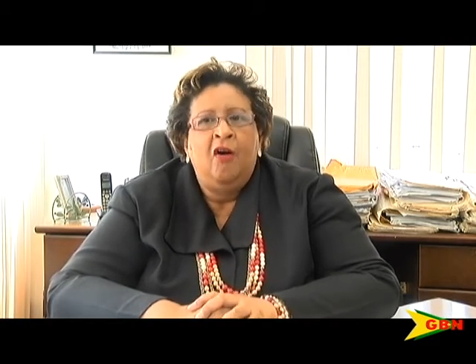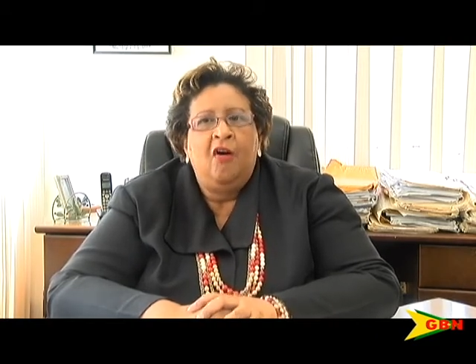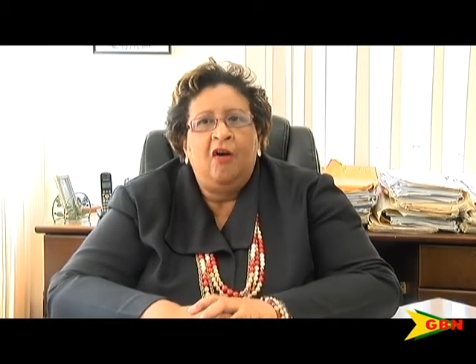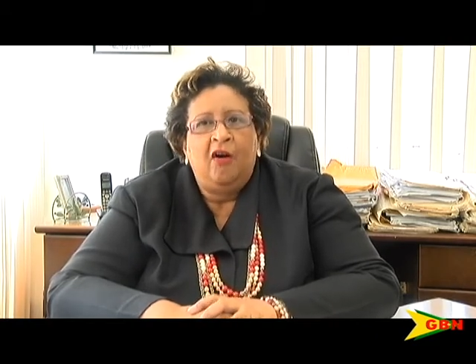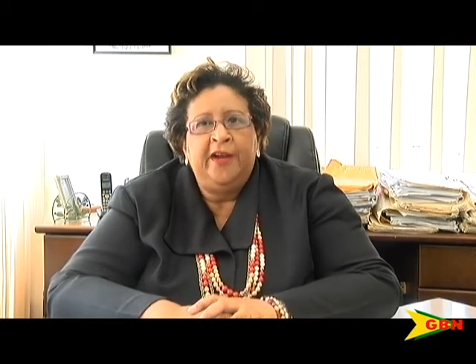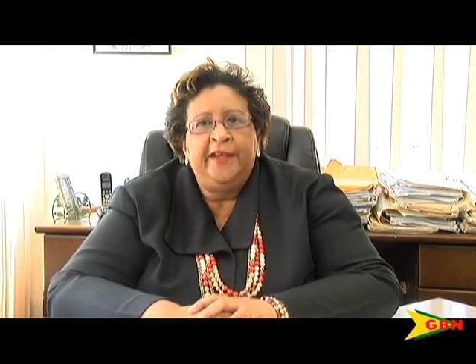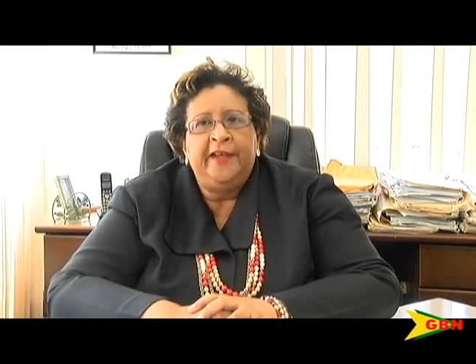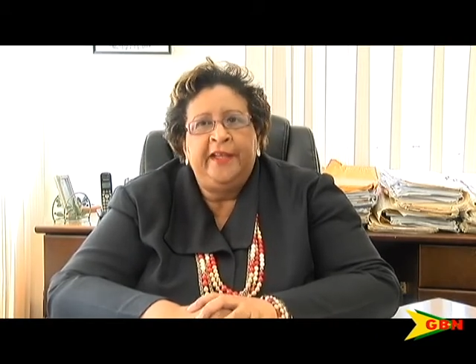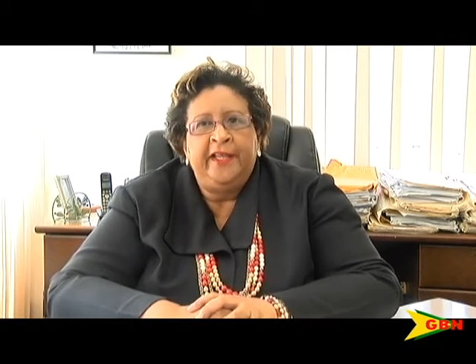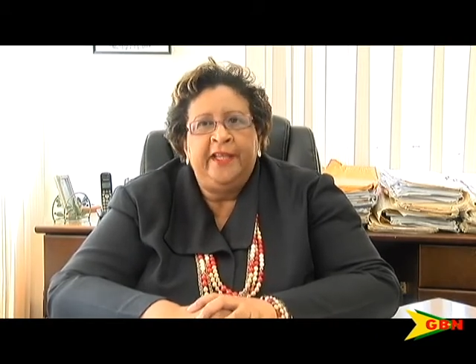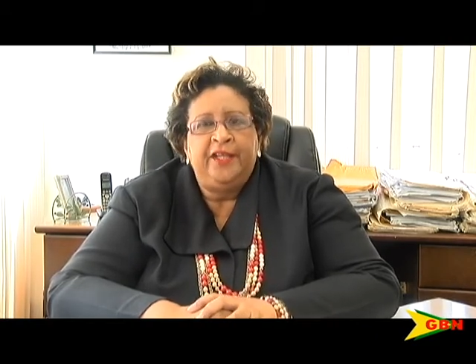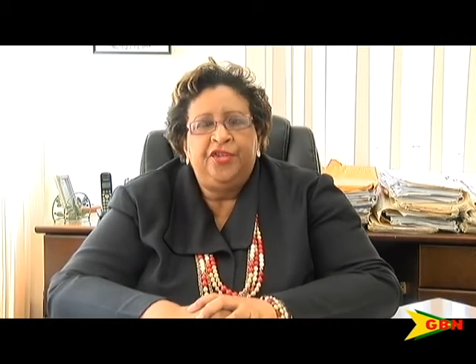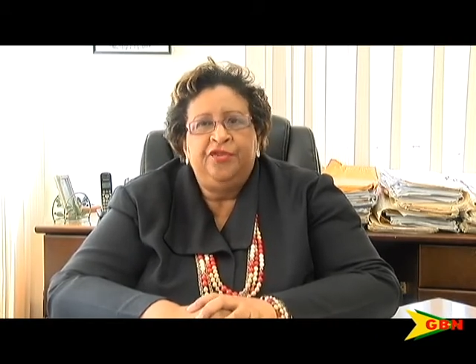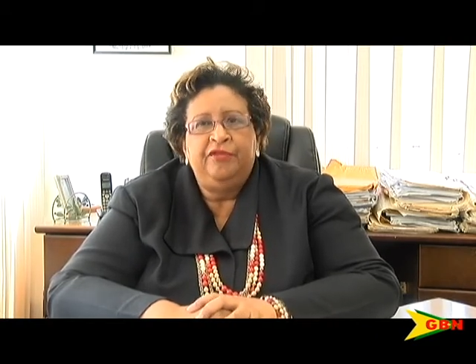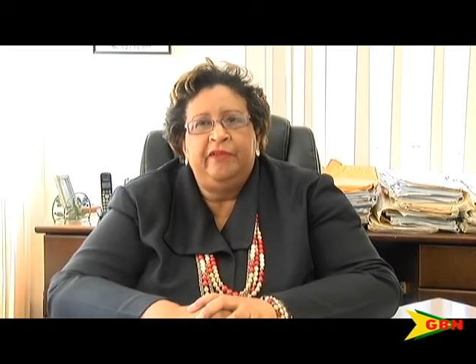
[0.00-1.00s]
on the
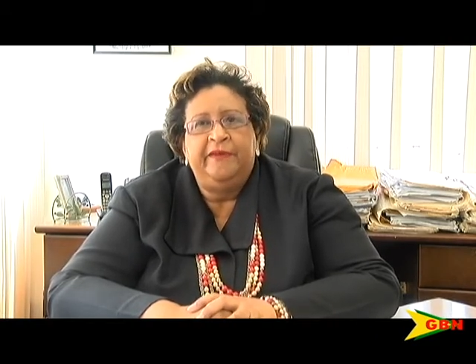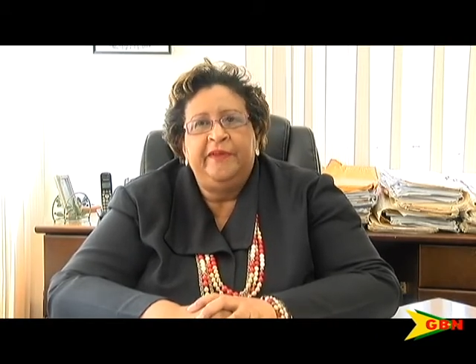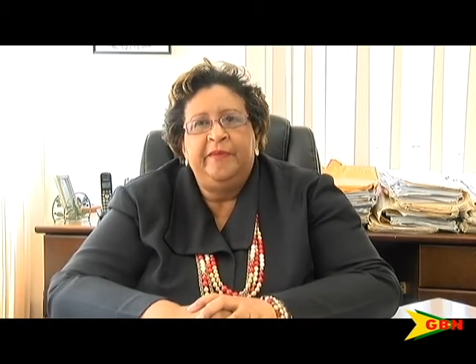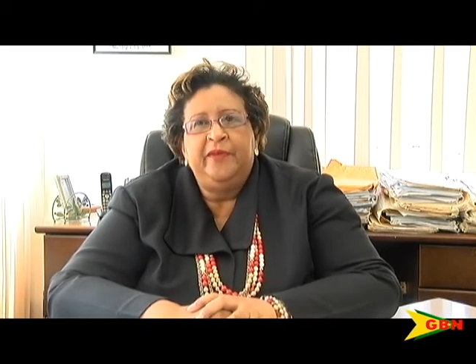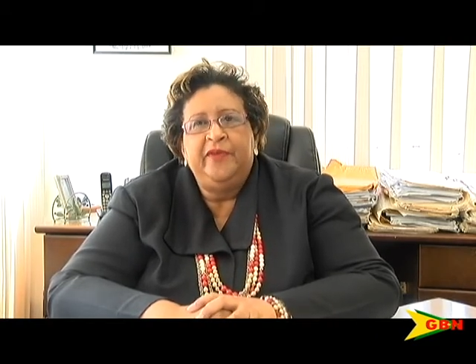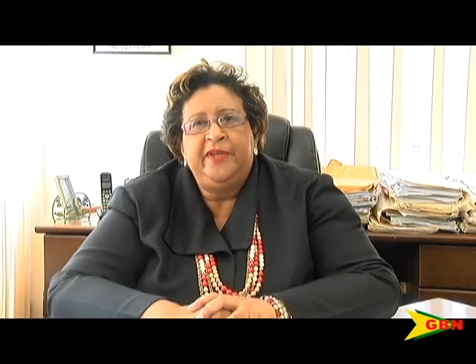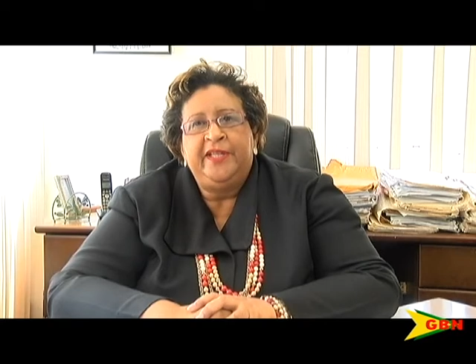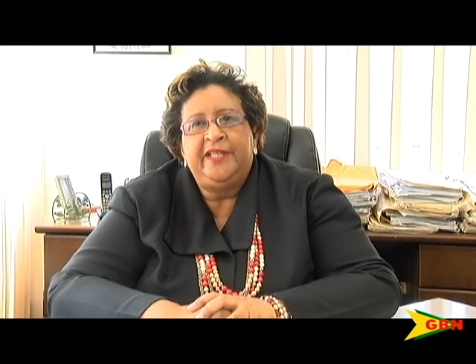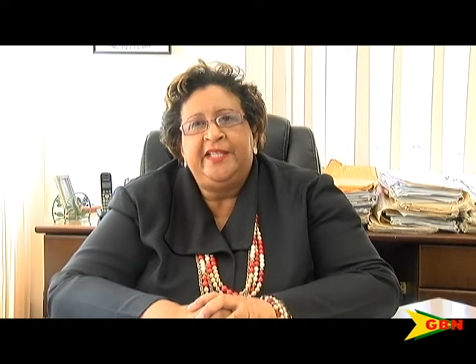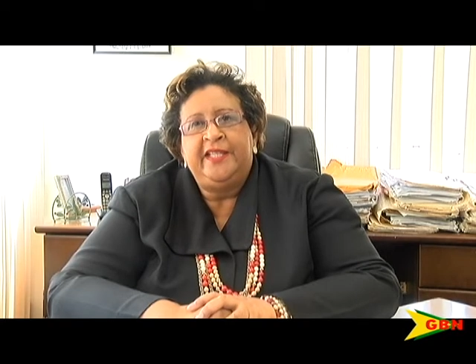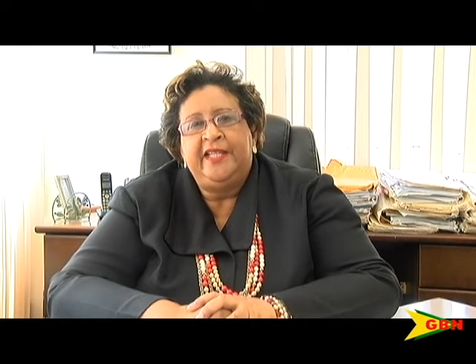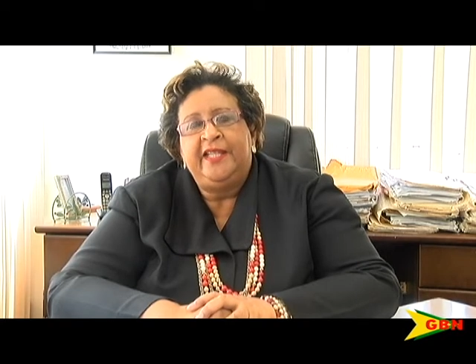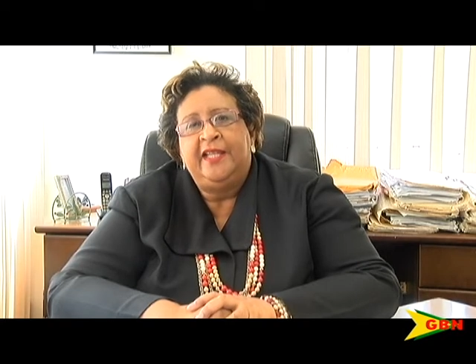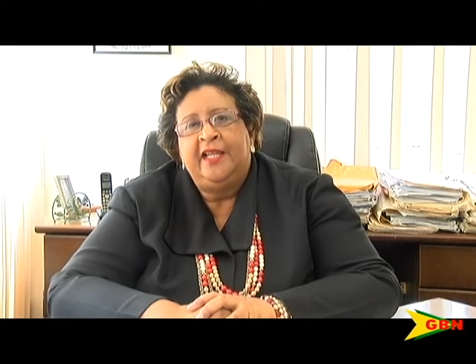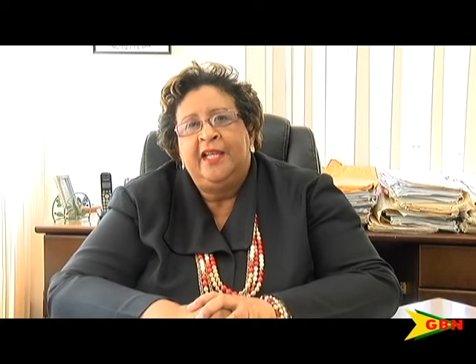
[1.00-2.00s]
issue of
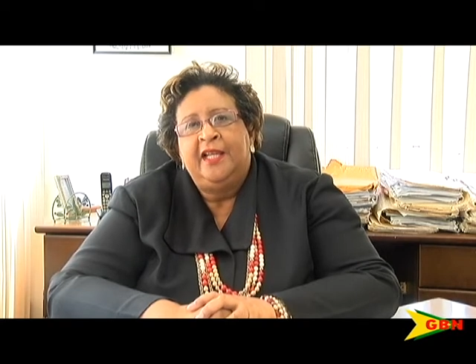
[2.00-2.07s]
immunity,